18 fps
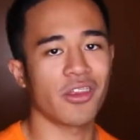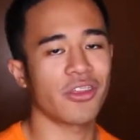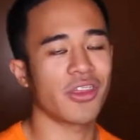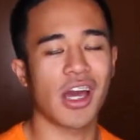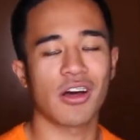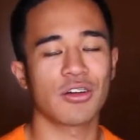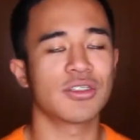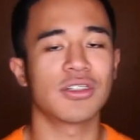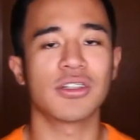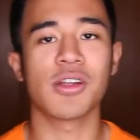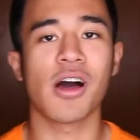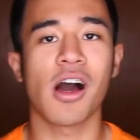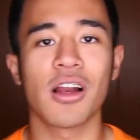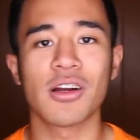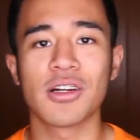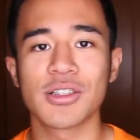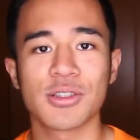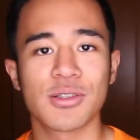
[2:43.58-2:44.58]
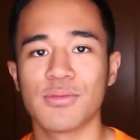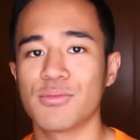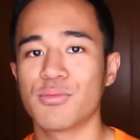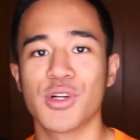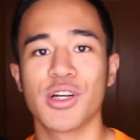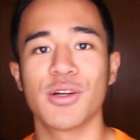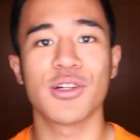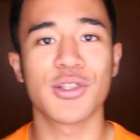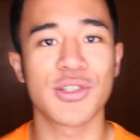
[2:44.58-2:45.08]
$1,000,
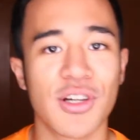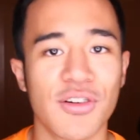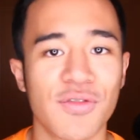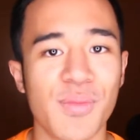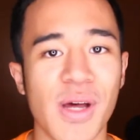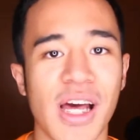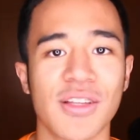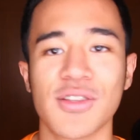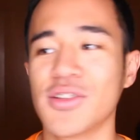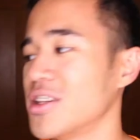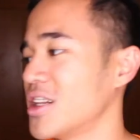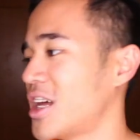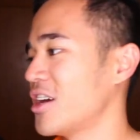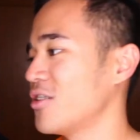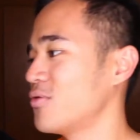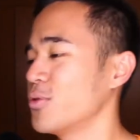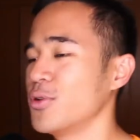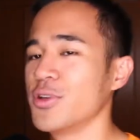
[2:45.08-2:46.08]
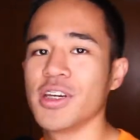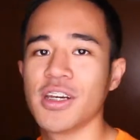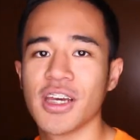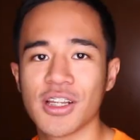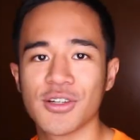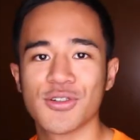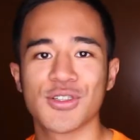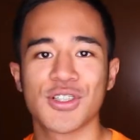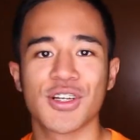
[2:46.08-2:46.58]
bring yourself back to life when you
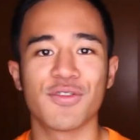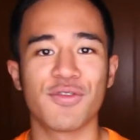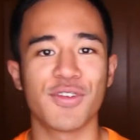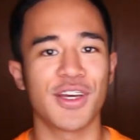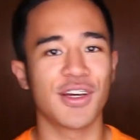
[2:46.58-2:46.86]
get yourself